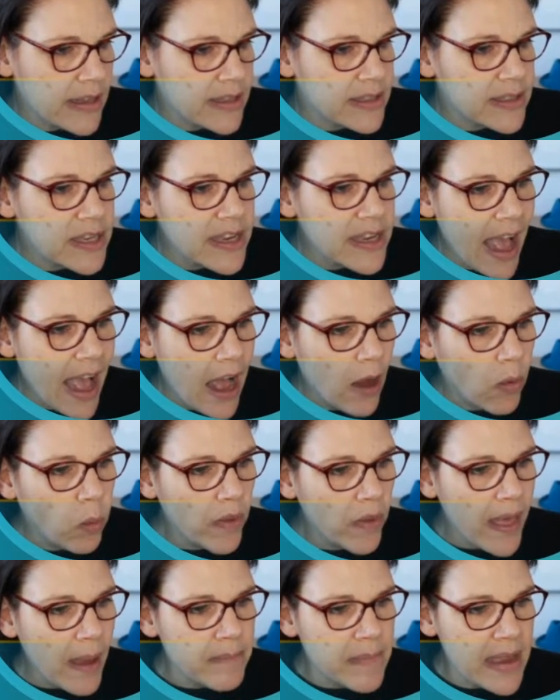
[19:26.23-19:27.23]
So now what
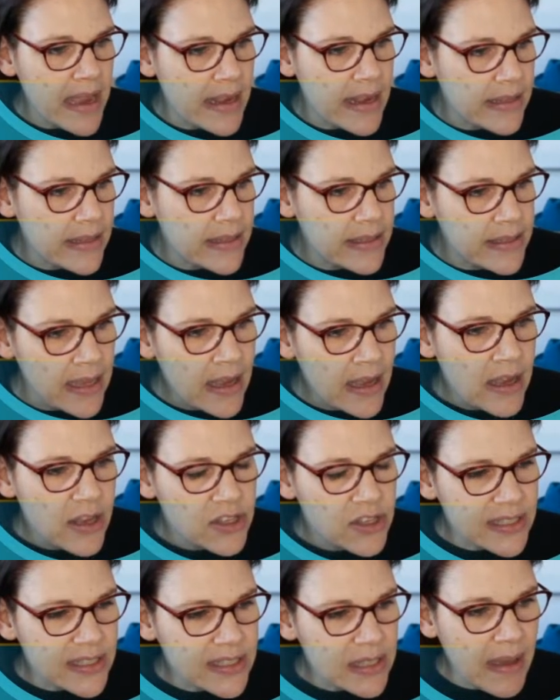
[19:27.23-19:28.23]
that means,
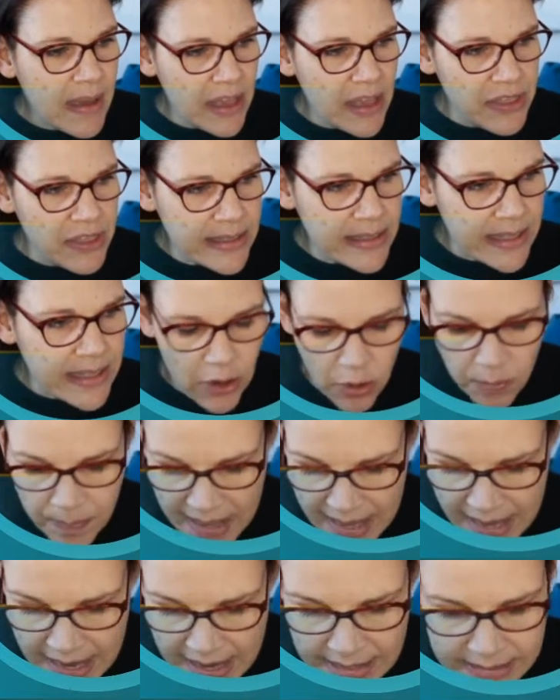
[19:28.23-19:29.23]
just to make things a little
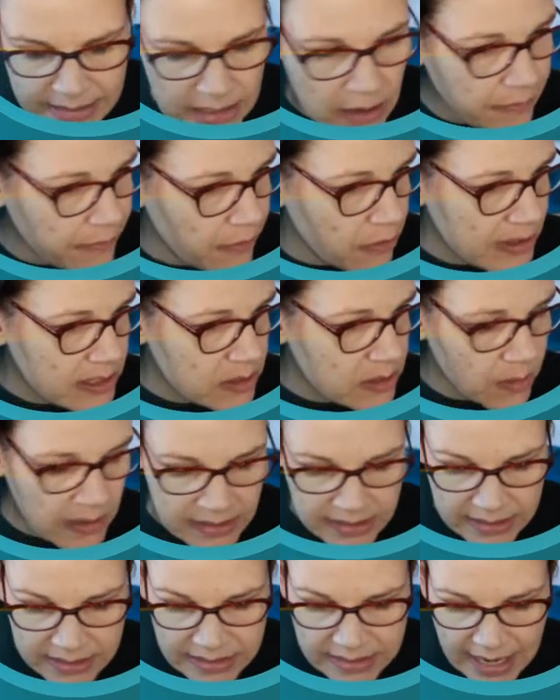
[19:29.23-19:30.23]
bit easier for us to
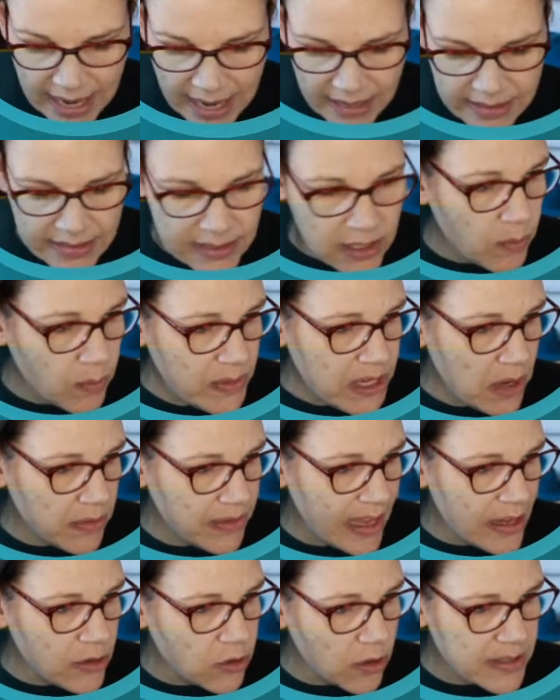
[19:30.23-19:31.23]
understand so that we don't
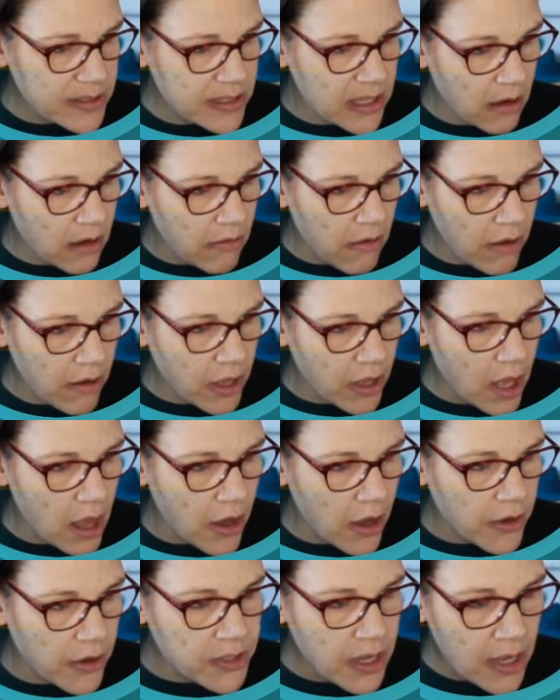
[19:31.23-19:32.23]
get lost in our own
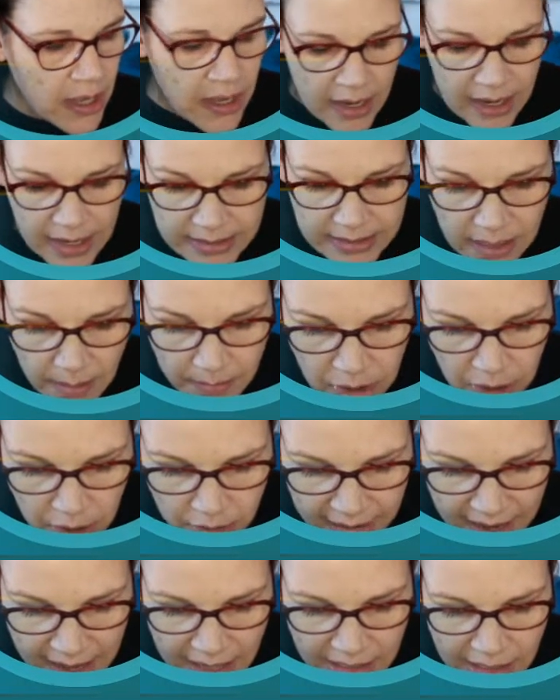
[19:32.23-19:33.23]
code, is I'm going to
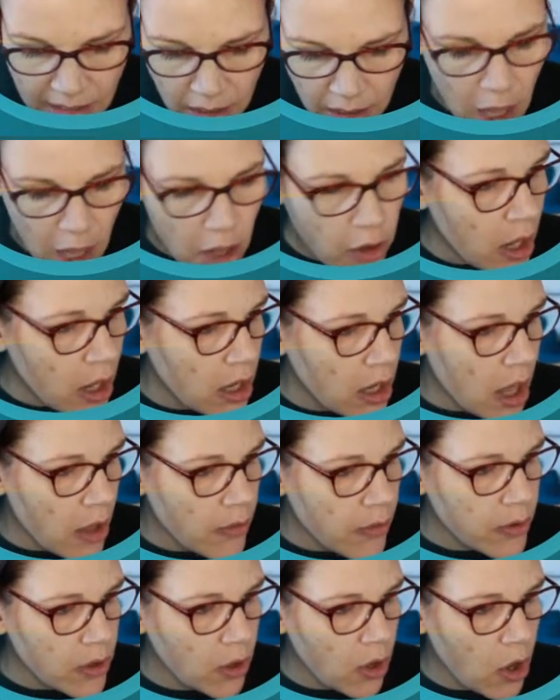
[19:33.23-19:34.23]
create a
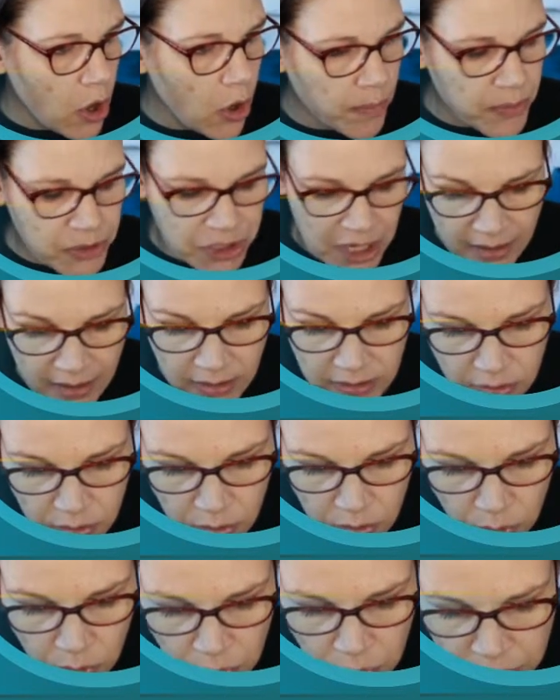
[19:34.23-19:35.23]
local object
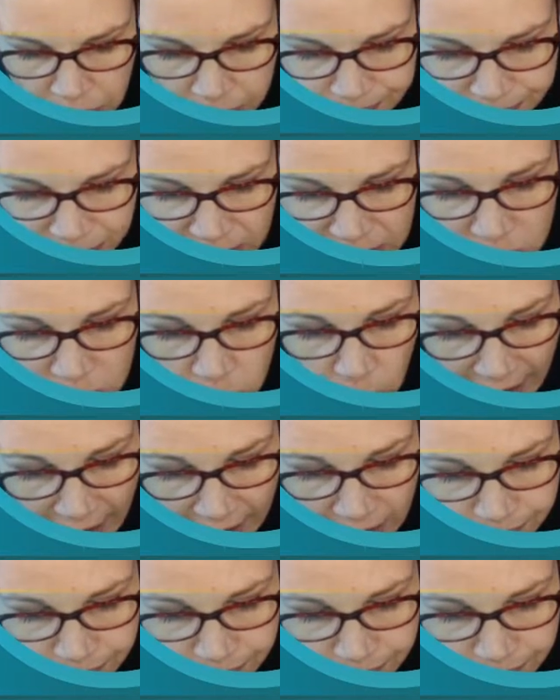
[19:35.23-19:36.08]
called square.